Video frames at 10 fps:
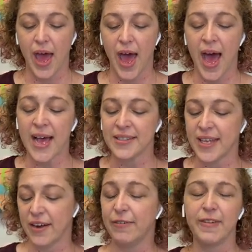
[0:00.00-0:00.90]
Has
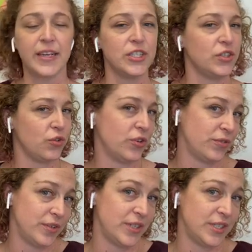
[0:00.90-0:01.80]
that affected your
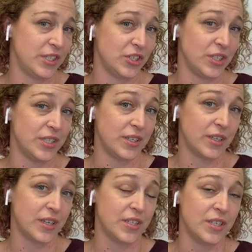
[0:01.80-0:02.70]
decision to
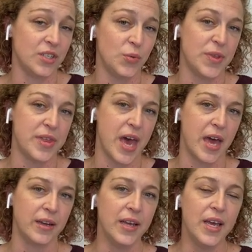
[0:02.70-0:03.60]
continue with
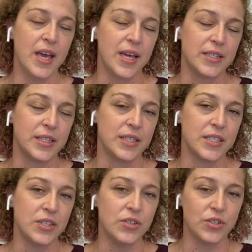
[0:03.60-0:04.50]
that and to
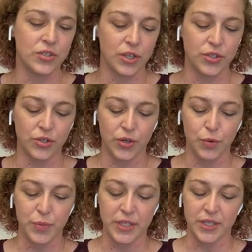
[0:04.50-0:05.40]
continue to start your
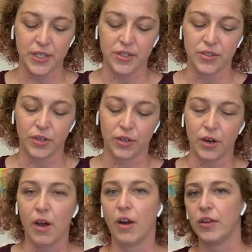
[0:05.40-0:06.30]
own business,
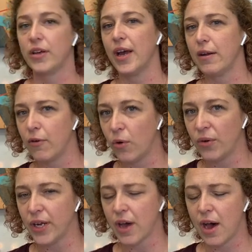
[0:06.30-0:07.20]
or are you kind of
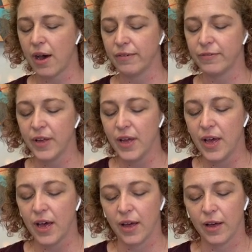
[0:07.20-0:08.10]
holding off?
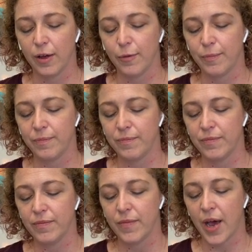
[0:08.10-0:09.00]
um,
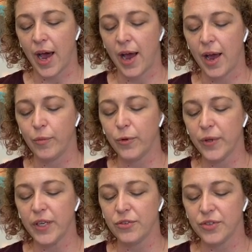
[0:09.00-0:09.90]
I'm
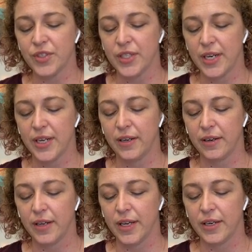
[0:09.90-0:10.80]
really interested
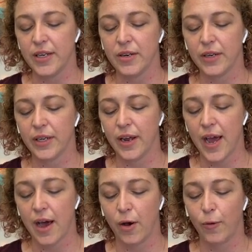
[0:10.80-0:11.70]
in hearing
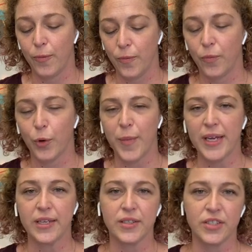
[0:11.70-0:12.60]
how we're
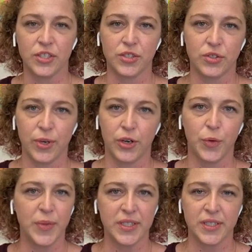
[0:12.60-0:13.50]
making decisions around our
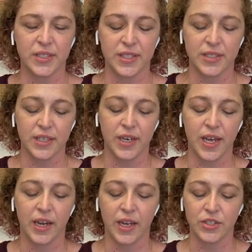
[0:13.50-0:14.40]
businesses and
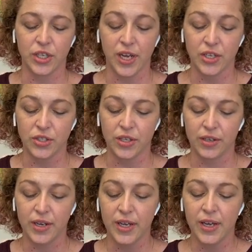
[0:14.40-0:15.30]
education
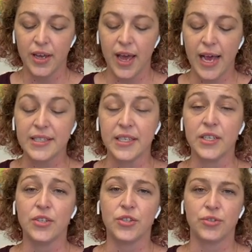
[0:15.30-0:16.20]
as an
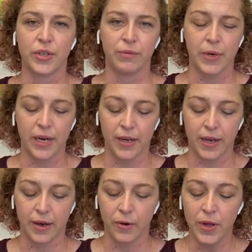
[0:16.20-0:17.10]
industry right
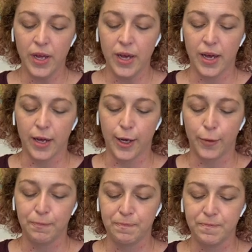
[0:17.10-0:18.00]
now.
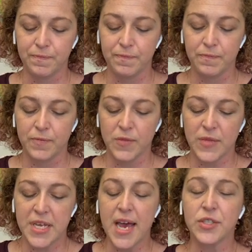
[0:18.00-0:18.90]
um,
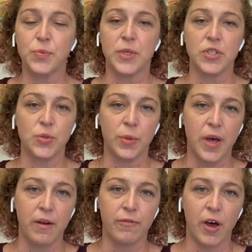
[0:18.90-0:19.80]
yes, we can do a
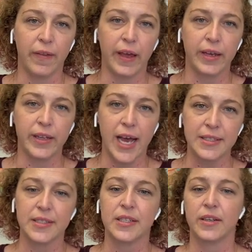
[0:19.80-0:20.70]
lot of online
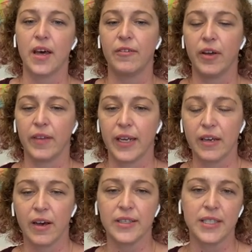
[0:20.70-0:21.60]
classes and a lot of online
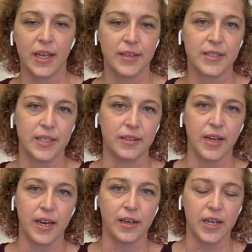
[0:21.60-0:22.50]
content and
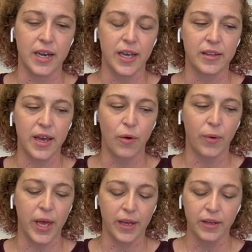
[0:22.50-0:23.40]
connect that way.